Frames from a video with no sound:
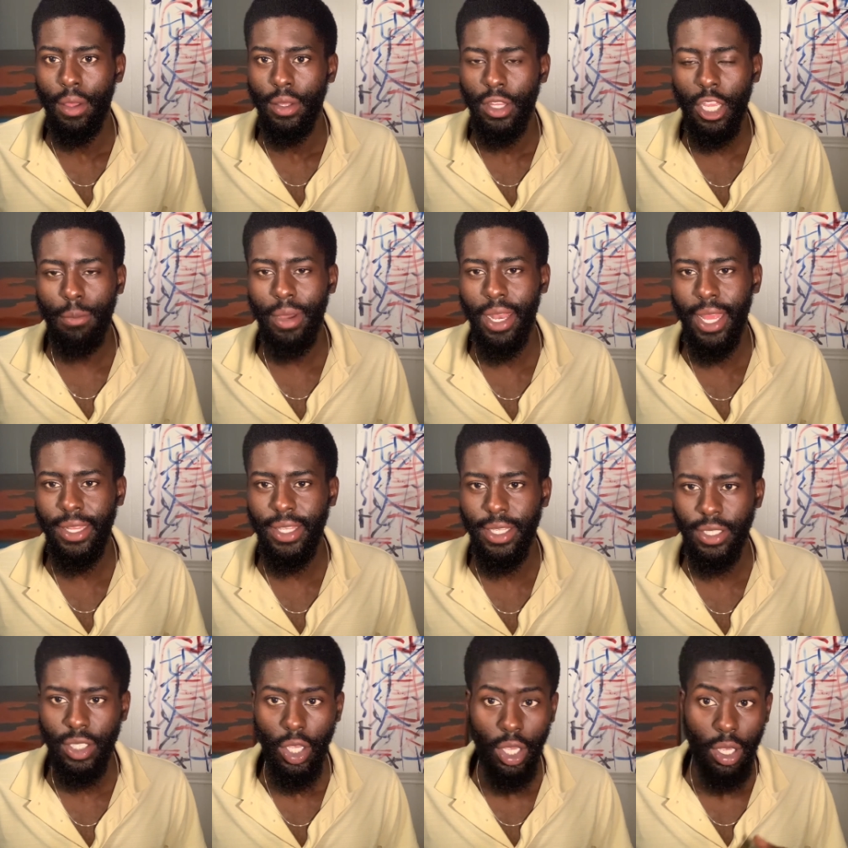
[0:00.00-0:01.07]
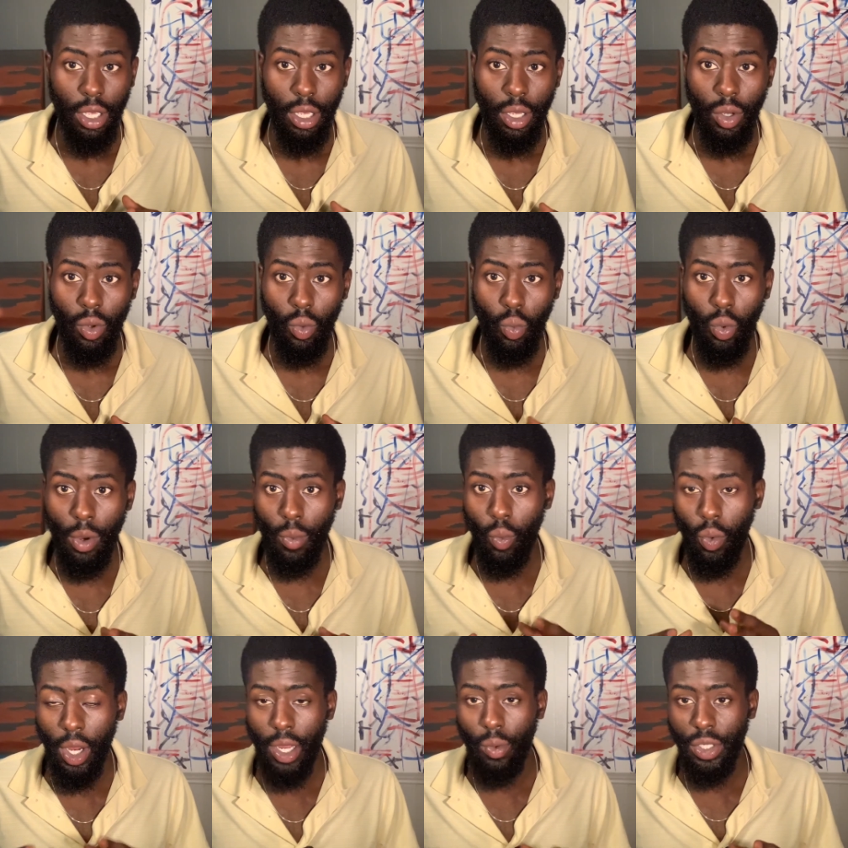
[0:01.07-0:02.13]
Think about it like this.
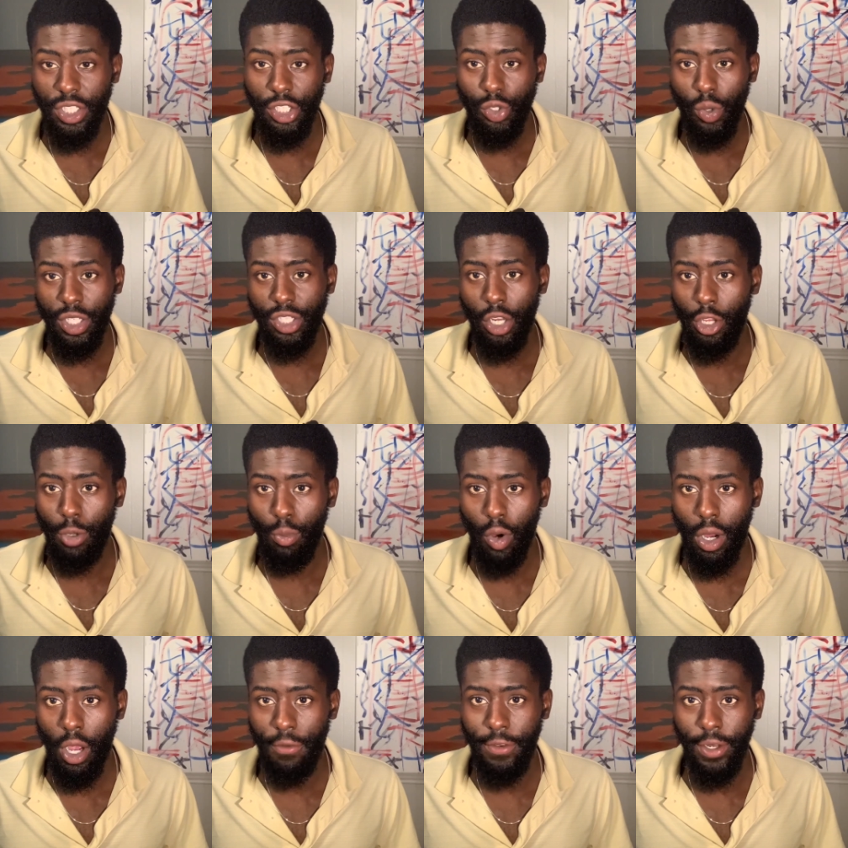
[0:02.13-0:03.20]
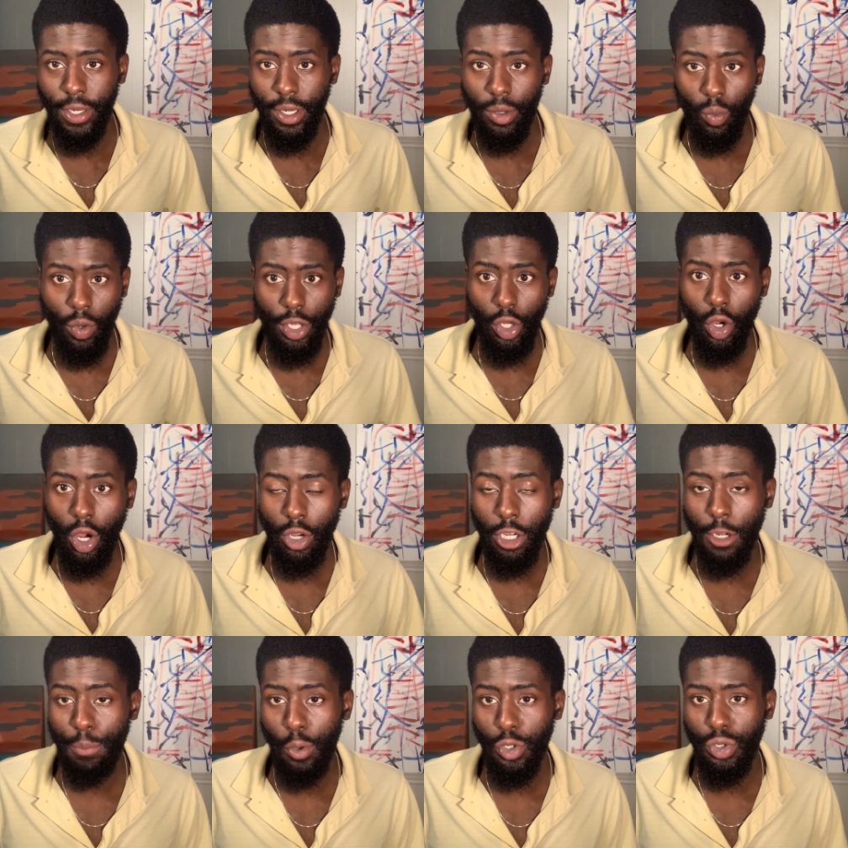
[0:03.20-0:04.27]
What situation are you more confident in? When you're going and
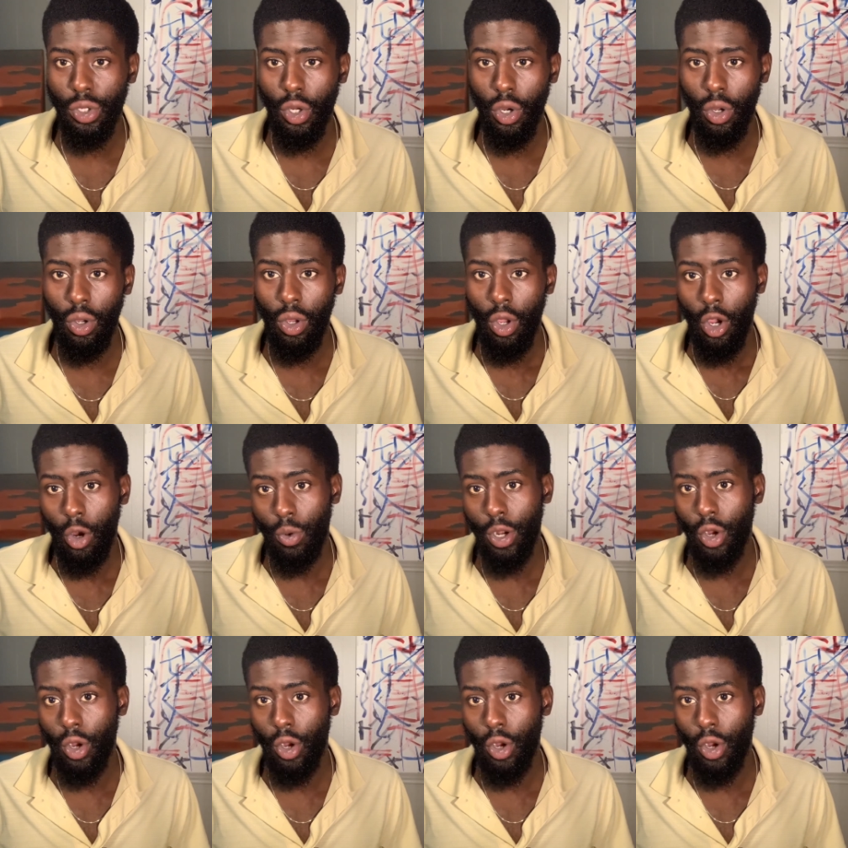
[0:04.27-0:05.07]
approaching a girl, or